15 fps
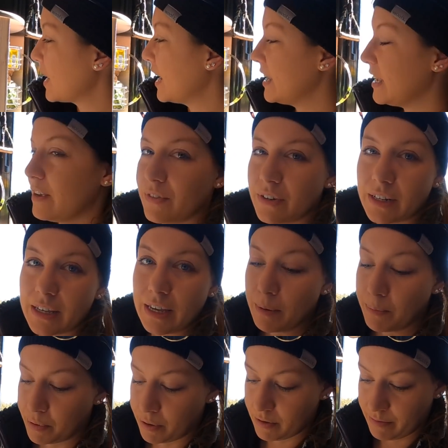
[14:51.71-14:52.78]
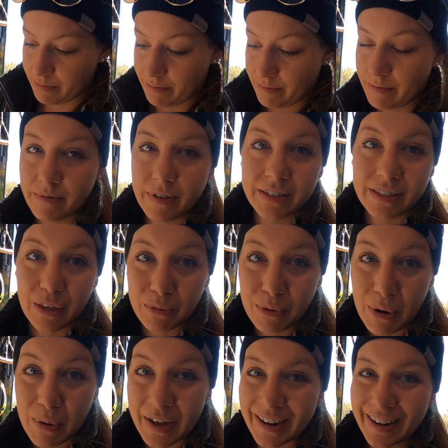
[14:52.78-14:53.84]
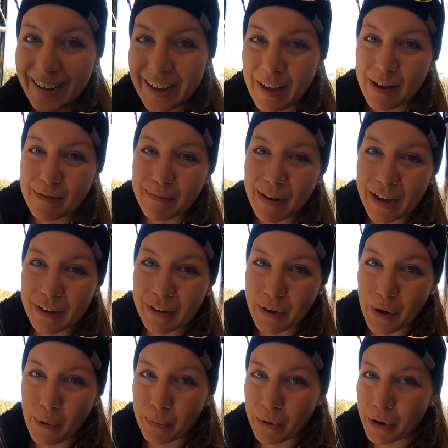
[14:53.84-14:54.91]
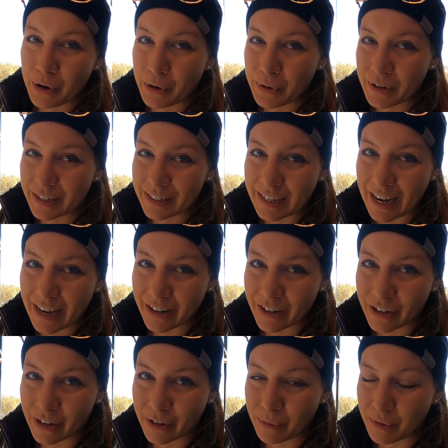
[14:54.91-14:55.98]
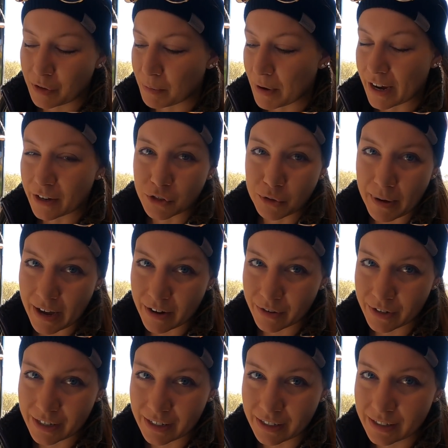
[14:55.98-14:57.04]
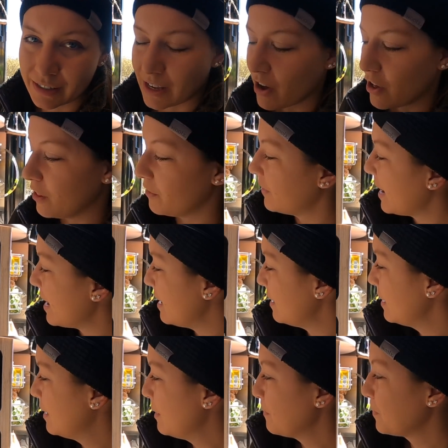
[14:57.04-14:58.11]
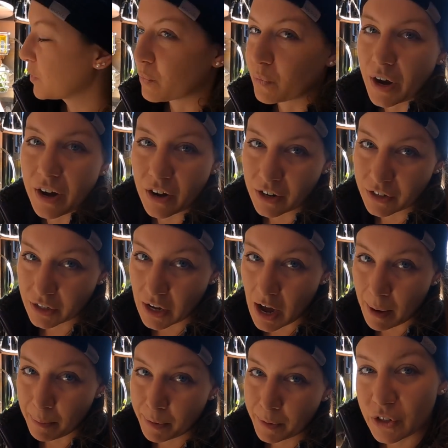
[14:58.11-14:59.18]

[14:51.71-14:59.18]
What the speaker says: I even keep, as I throw it, my GoPro container with my extra batteries, all of that, right on top.